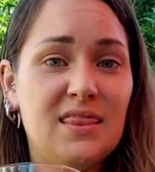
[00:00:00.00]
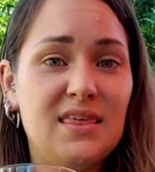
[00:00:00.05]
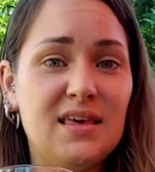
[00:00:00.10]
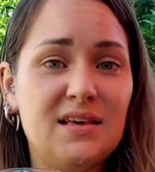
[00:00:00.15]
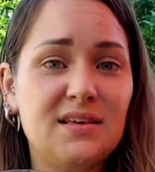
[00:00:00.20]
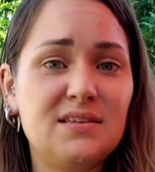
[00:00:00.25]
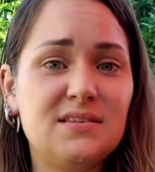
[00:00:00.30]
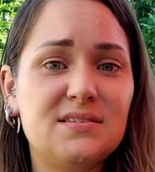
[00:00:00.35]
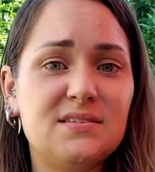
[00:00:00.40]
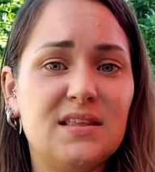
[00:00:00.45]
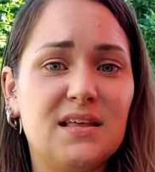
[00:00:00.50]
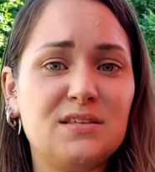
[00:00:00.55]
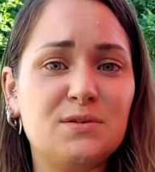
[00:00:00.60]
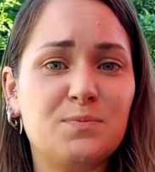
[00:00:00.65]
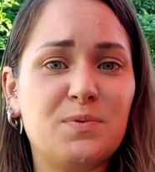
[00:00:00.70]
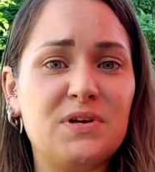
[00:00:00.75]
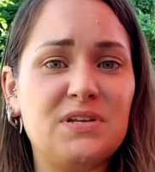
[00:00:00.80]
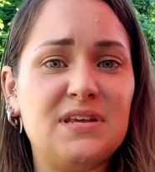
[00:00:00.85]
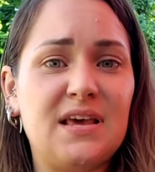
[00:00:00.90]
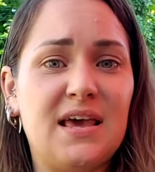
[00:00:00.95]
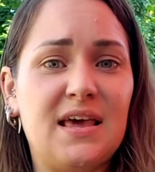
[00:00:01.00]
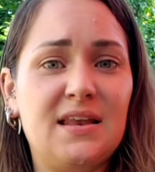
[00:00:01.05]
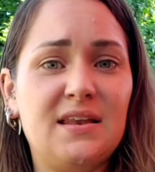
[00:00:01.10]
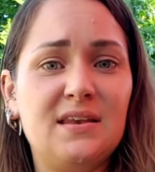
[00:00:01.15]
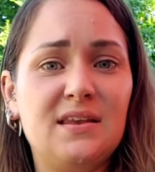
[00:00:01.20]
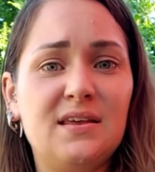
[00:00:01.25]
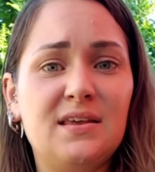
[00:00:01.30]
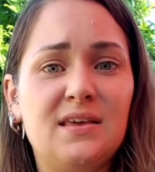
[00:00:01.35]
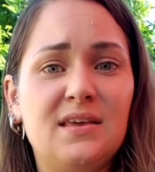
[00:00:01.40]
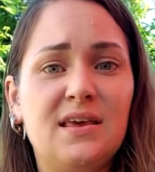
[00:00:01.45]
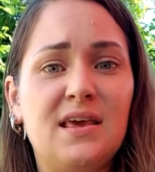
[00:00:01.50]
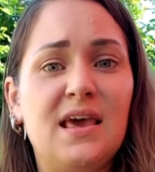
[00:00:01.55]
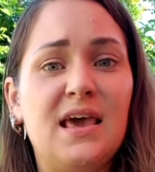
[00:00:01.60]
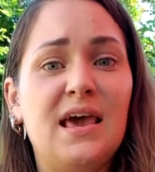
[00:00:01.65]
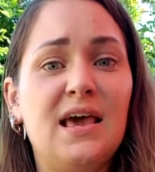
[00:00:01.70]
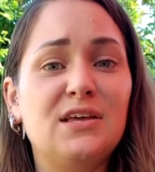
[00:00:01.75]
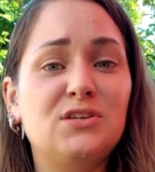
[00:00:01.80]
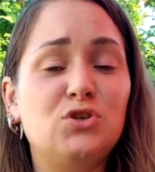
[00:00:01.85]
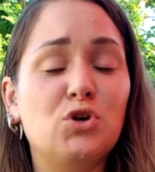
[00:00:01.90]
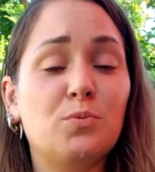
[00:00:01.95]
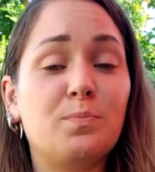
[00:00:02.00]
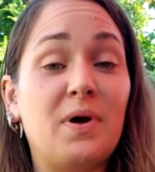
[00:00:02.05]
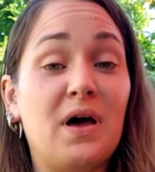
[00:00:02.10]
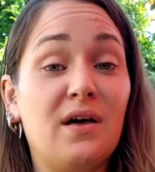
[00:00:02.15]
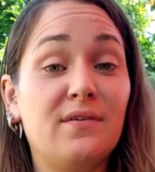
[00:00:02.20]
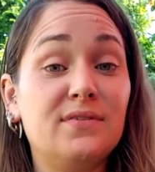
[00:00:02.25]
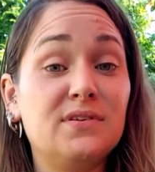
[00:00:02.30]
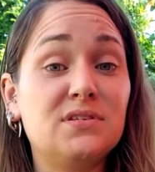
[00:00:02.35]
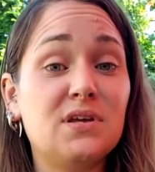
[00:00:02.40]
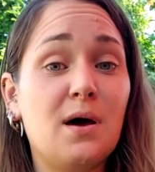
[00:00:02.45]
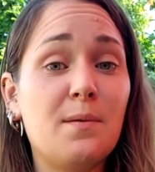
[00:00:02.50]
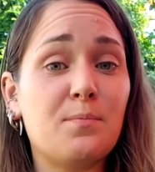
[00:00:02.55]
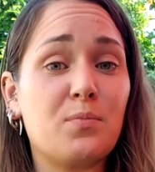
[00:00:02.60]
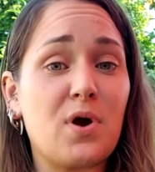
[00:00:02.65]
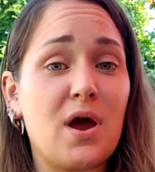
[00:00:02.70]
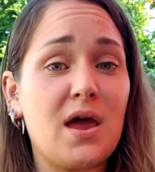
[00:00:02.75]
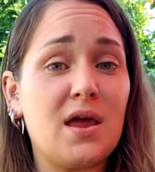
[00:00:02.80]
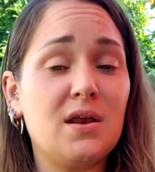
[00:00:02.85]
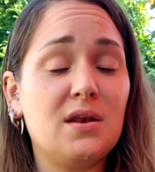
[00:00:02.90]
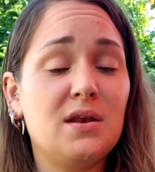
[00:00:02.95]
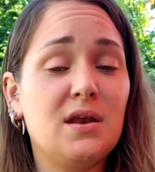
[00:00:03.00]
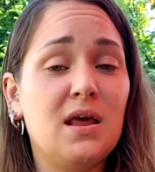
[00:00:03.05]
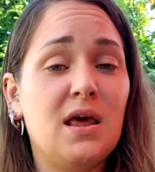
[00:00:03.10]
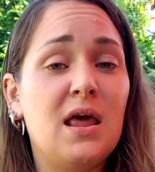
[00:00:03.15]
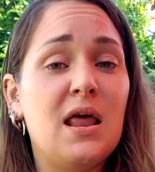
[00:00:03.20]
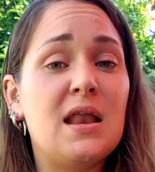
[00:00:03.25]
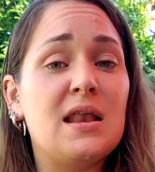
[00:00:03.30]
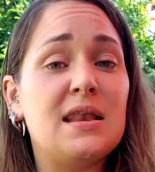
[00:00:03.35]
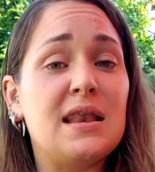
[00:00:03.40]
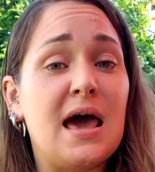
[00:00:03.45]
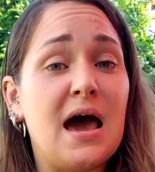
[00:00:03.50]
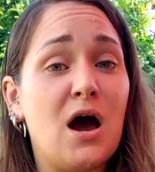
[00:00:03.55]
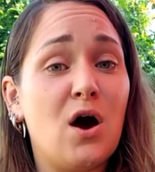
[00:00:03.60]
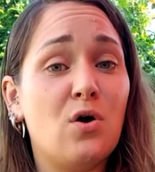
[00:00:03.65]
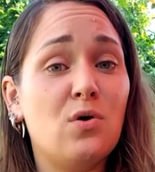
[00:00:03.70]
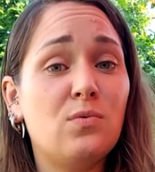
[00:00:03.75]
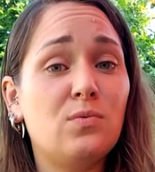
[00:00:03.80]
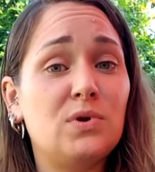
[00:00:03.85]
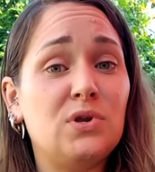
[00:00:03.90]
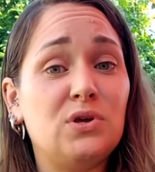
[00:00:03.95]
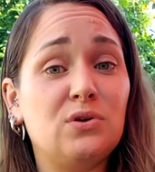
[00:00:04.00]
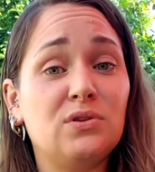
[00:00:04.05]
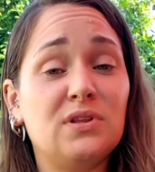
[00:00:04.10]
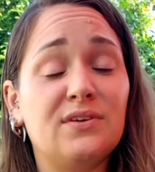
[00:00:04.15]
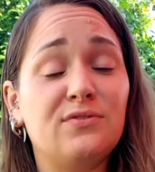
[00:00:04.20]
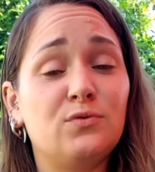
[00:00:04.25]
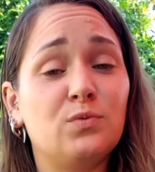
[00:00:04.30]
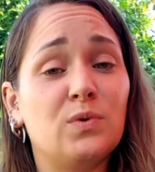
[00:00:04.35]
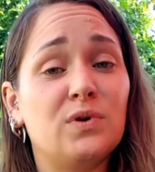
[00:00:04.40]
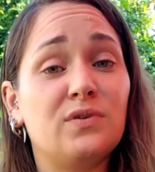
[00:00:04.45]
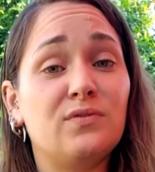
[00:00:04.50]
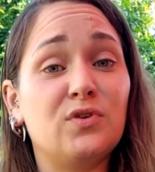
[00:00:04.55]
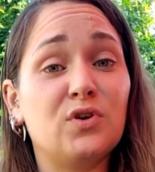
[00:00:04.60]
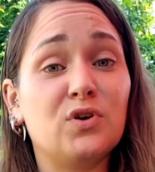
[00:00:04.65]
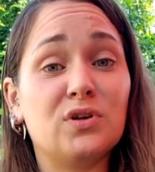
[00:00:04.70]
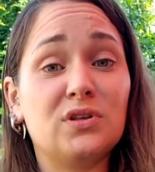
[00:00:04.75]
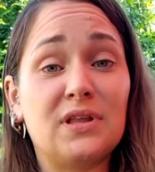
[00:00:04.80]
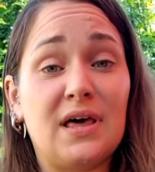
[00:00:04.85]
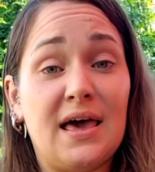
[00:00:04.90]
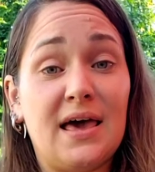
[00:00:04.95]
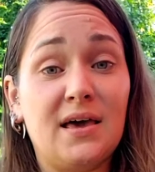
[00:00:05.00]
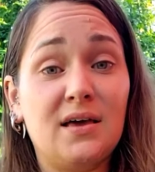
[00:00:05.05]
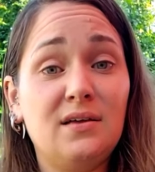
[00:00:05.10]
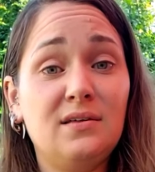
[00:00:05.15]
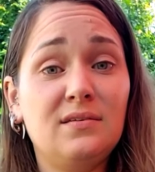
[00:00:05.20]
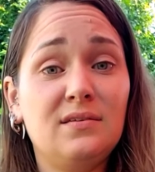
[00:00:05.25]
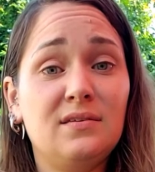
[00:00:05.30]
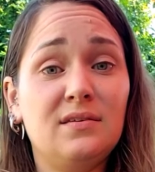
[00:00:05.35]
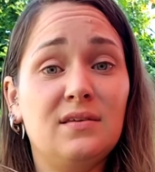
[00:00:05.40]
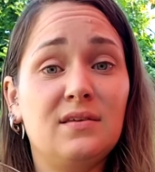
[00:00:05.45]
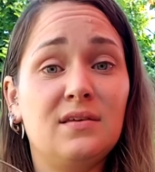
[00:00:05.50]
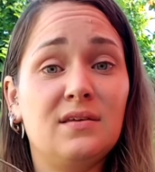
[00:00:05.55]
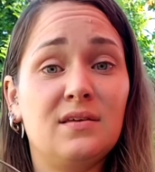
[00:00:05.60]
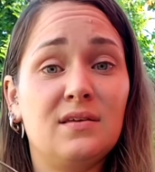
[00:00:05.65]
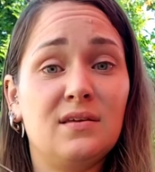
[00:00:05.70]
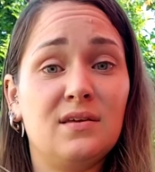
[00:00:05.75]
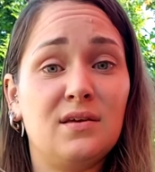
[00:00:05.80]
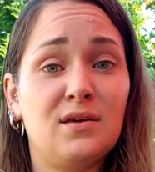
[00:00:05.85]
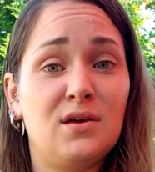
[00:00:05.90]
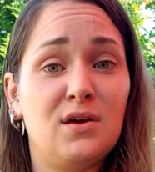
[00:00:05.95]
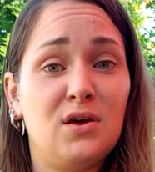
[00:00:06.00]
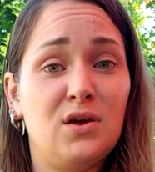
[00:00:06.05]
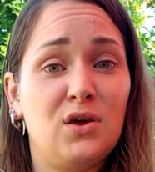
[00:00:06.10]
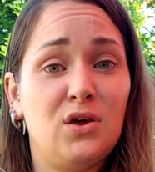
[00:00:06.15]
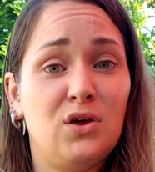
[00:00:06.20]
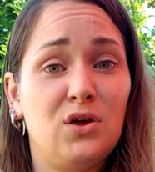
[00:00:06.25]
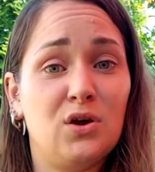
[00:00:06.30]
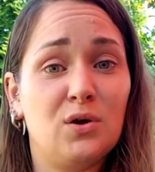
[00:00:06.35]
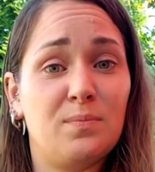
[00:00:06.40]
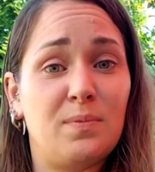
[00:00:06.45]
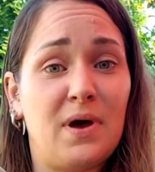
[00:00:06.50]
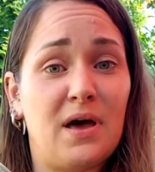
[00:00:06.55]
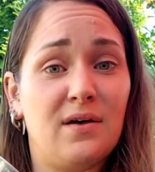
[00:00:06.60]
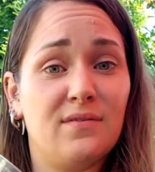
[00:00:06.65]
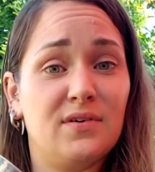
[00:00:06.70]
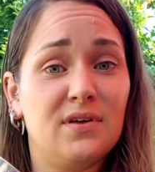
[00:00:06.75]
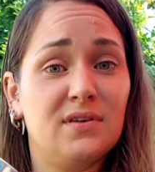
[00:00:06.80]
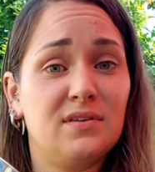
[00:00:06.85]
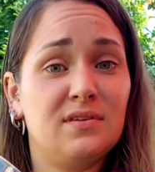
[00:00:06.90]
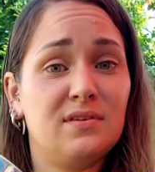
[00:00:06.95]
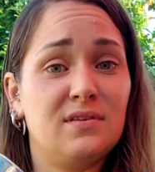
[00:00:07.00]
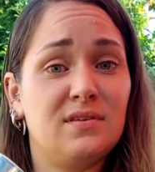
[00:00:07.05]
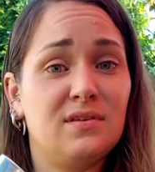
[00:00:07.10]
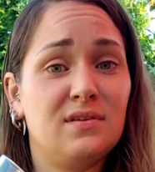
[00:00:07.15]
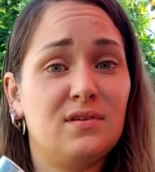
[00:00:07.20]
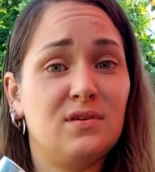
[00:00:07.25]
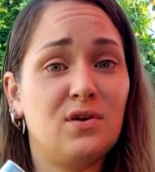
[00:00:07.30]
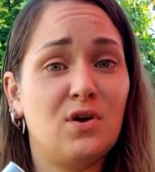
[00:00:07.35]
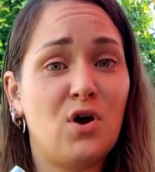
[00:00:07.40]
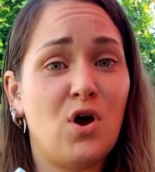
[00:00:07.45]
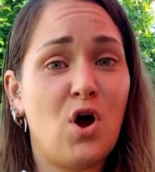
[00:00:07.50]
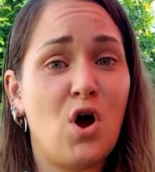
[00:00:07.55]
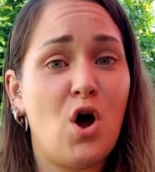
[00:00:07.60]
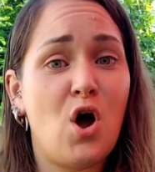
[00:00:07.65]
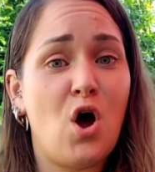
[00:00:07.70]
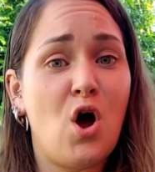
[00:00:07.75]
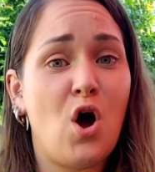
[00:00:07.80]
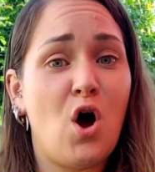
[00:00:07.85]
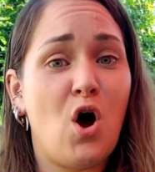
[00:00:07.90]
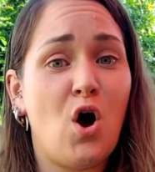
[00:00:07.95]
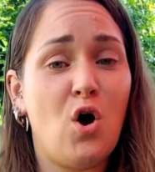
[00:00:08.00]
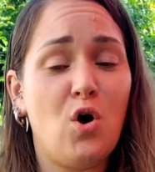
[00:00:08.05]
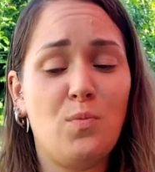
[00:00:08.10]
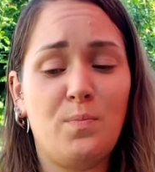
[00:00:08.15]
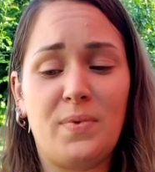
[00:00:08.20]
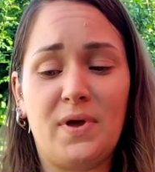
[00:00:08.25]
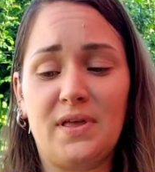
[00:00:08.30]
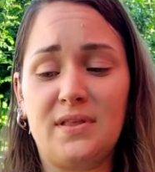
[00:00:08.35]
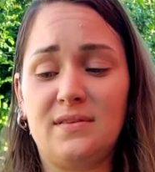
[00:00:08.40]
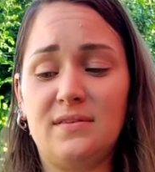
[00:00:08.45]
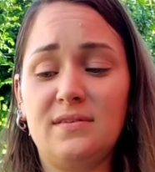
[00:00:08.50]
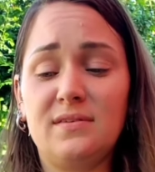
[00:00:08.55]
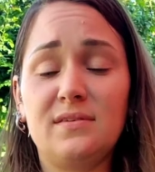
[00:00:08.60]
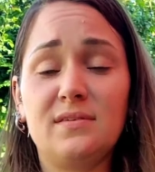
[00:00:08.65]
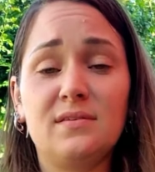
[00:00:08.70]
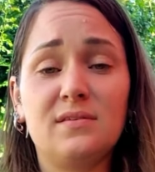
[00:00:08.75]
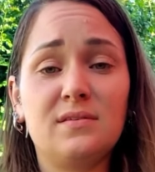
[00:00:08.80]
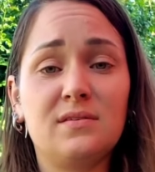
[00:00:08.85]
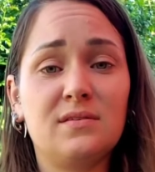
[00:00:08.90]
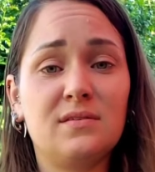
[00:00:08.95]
This, let's pretend, is your pelvis upright. Now, when you lift one of your legs, your pelvis opens